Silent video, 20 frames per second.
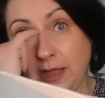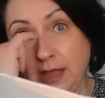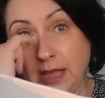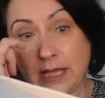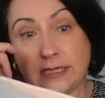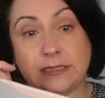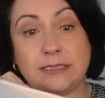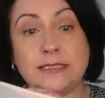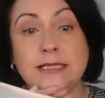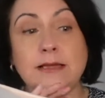
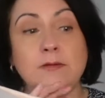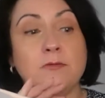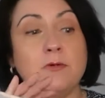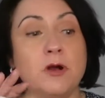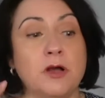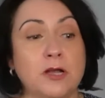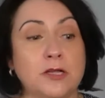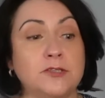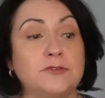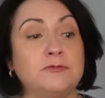As I say,
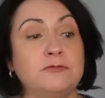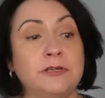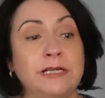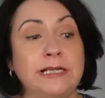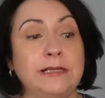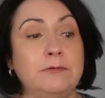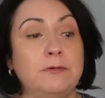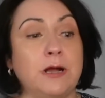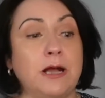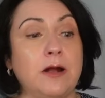works
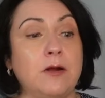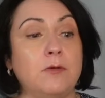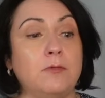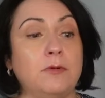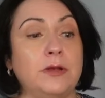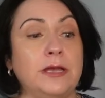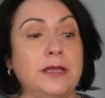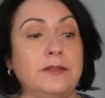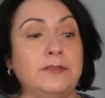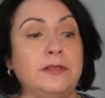really well
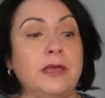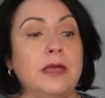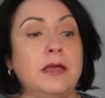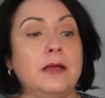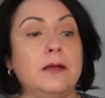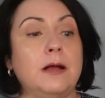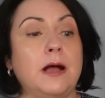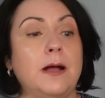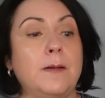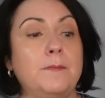with
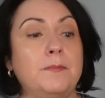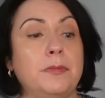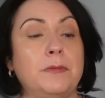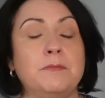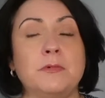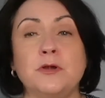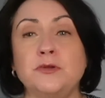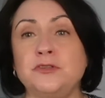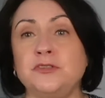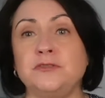
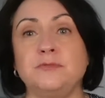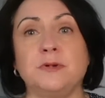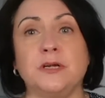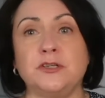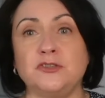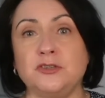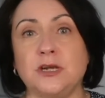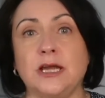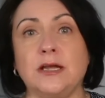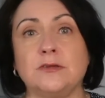most of my
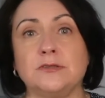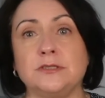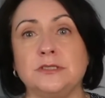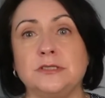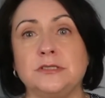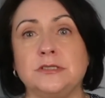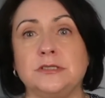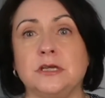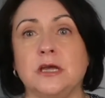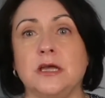
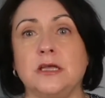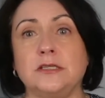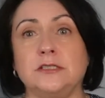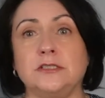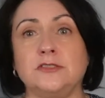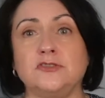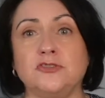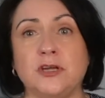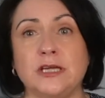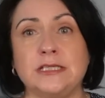trousers,
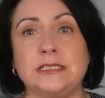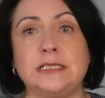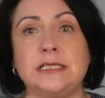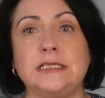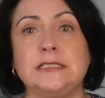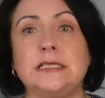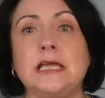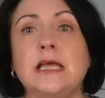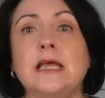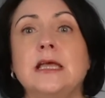skirts and
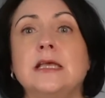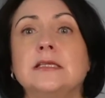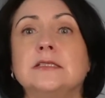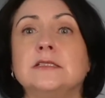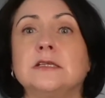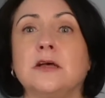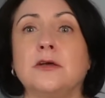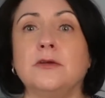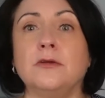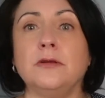dresses.
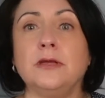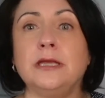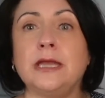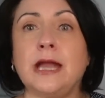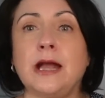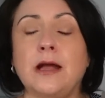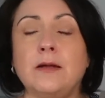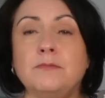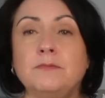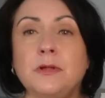So
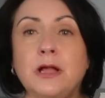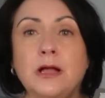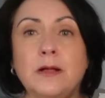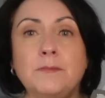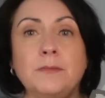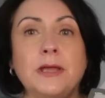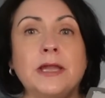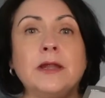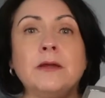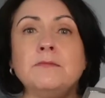yeah,
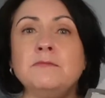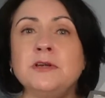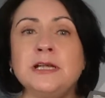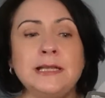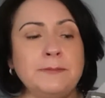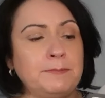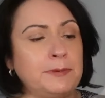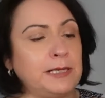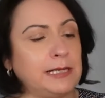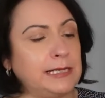and I'm
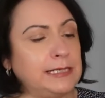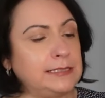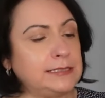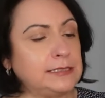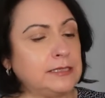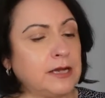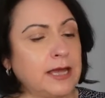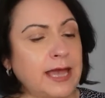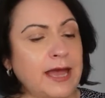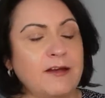really pleased
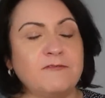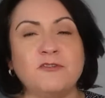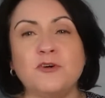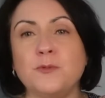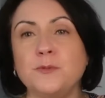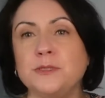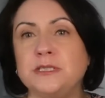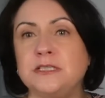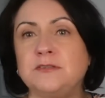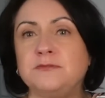that I have
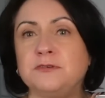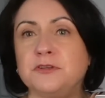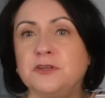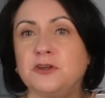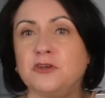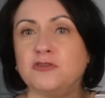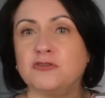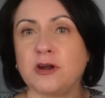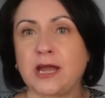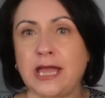opted for the
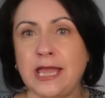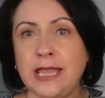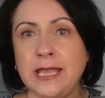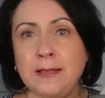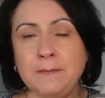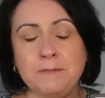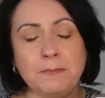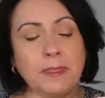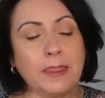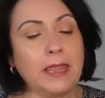
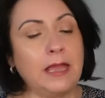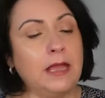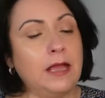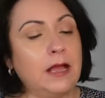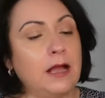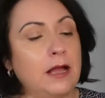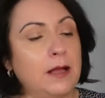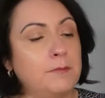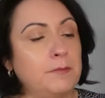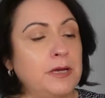grey.
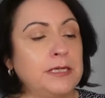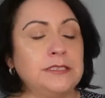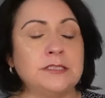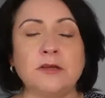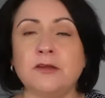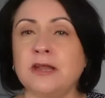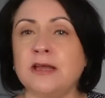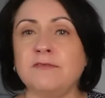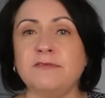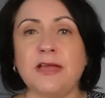I
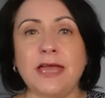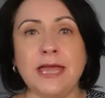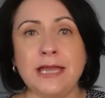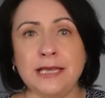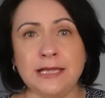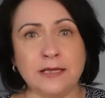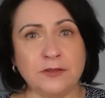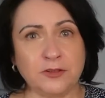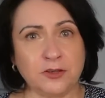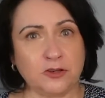don't have
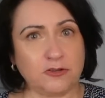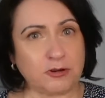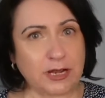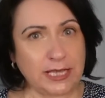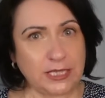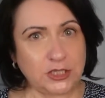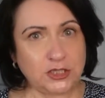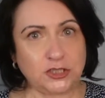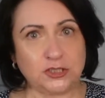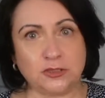any other
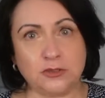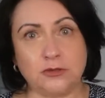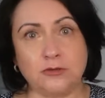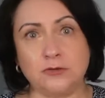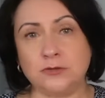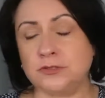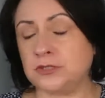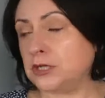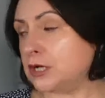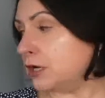grey
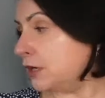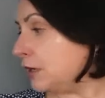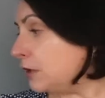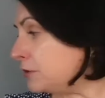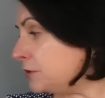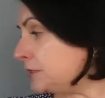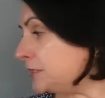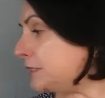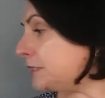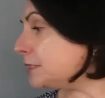shoes. The
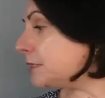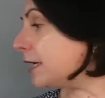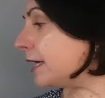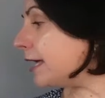closest I